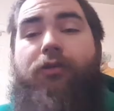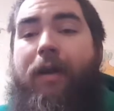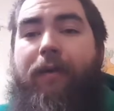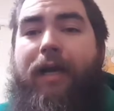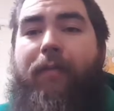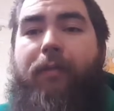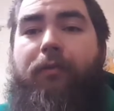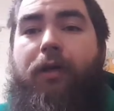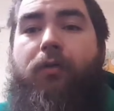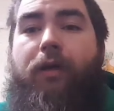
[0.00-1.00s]
drop a comment
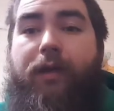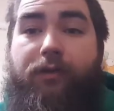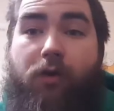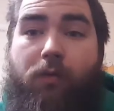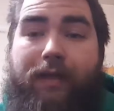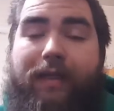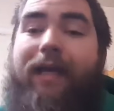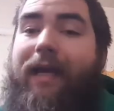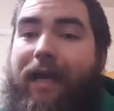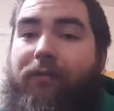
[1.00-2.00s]
below. And as always,
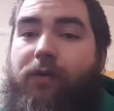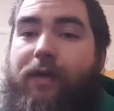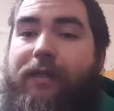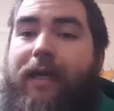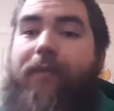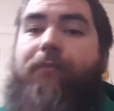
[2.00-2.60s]
have a great